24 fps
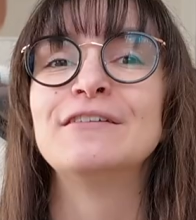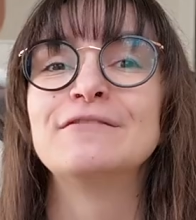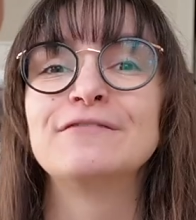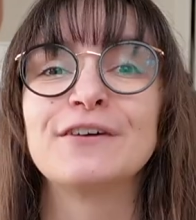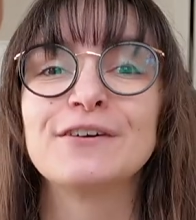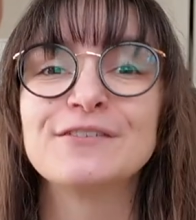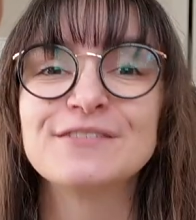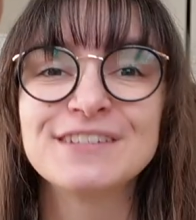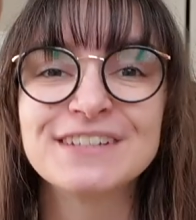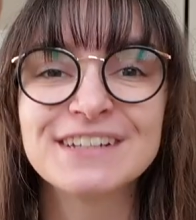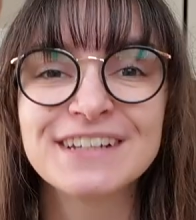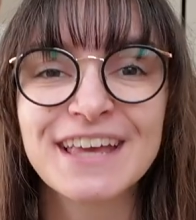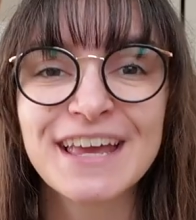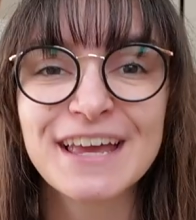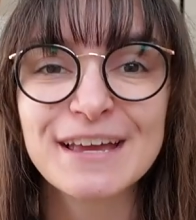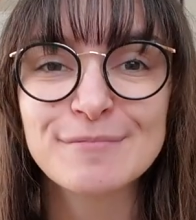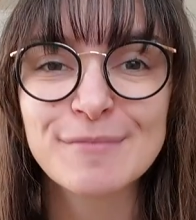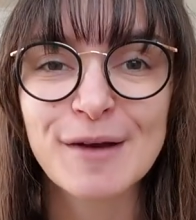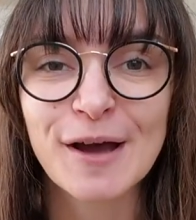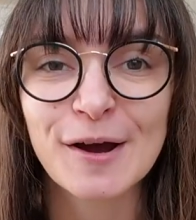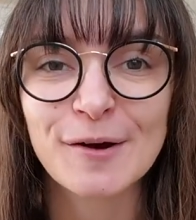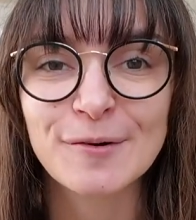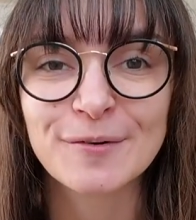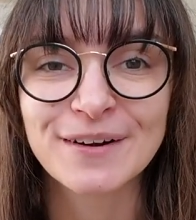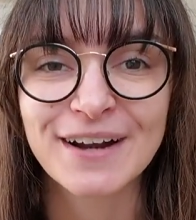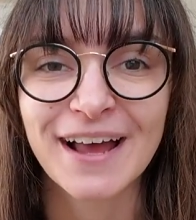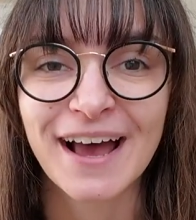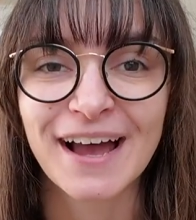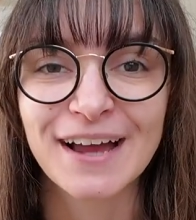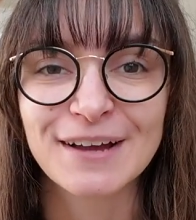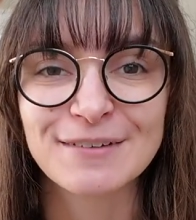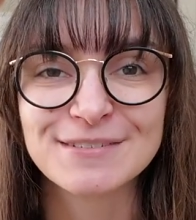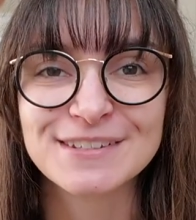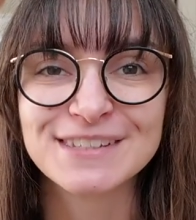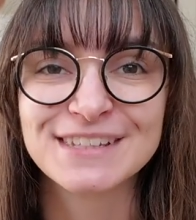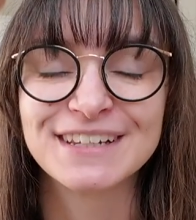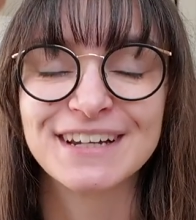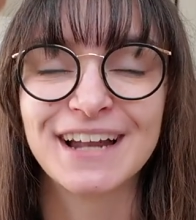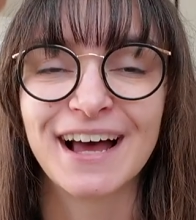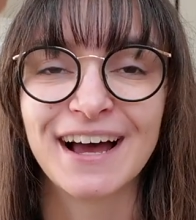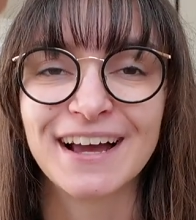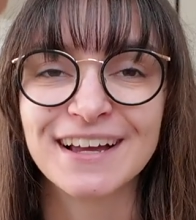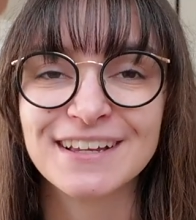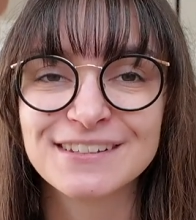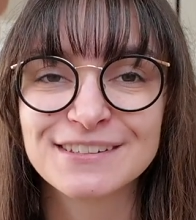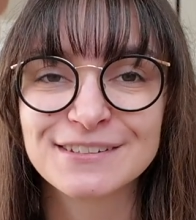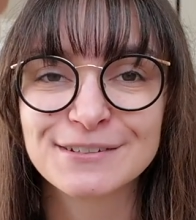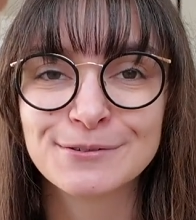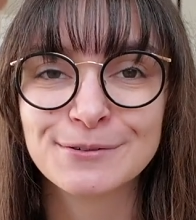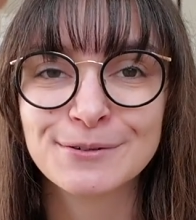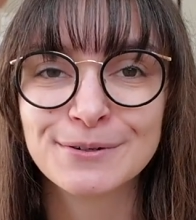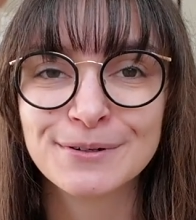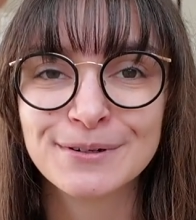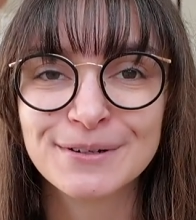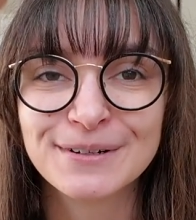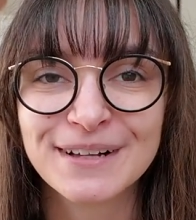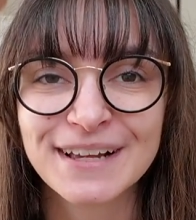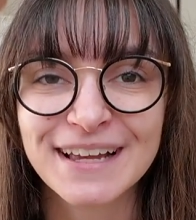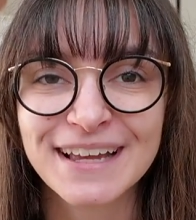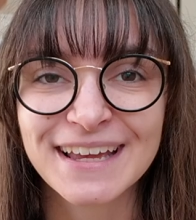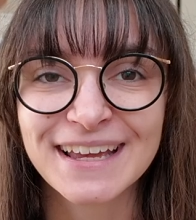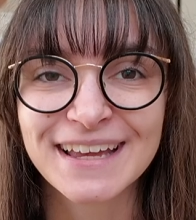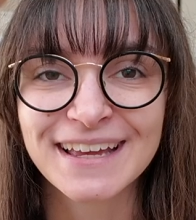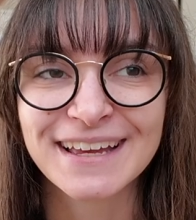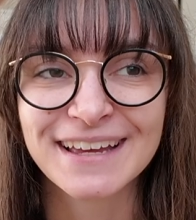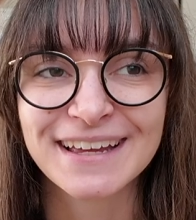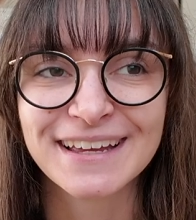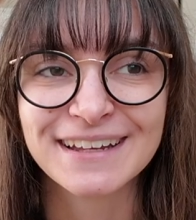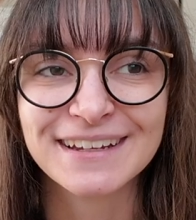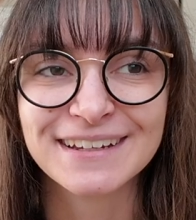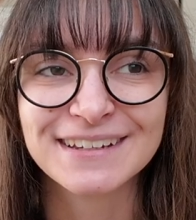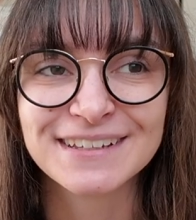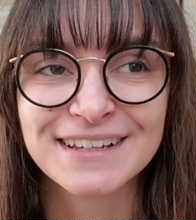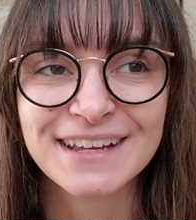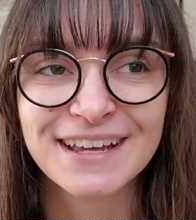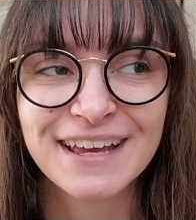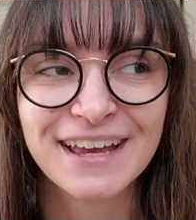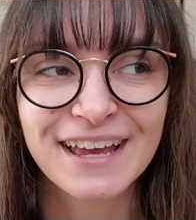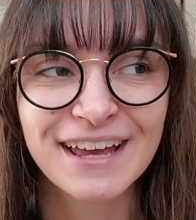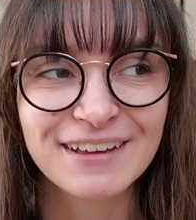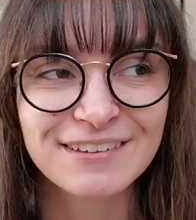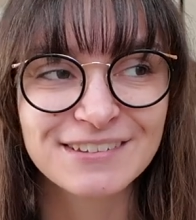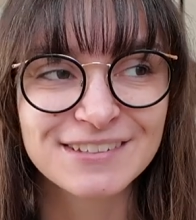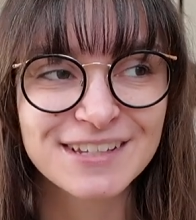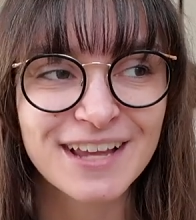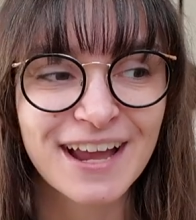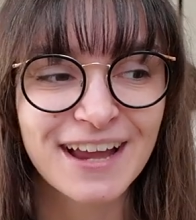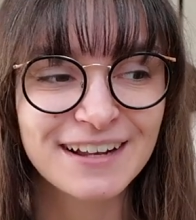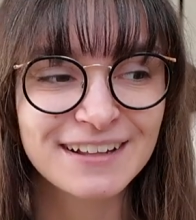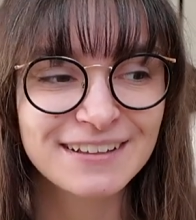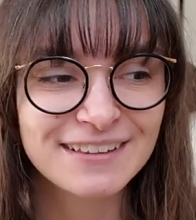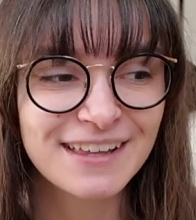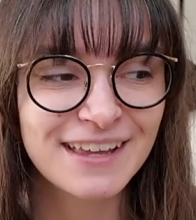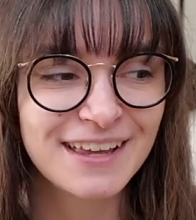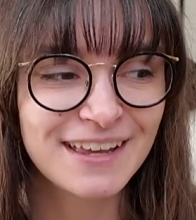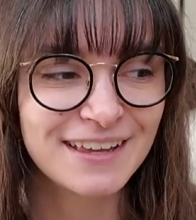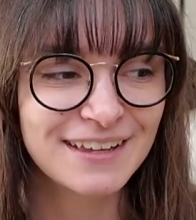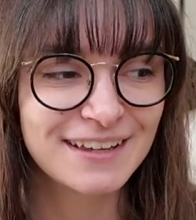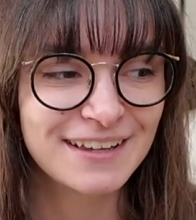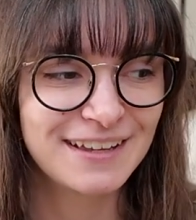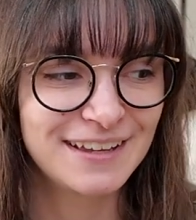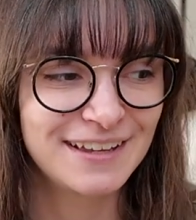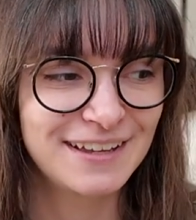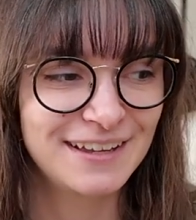Frozen came out when I was in high school, and it was kind of like,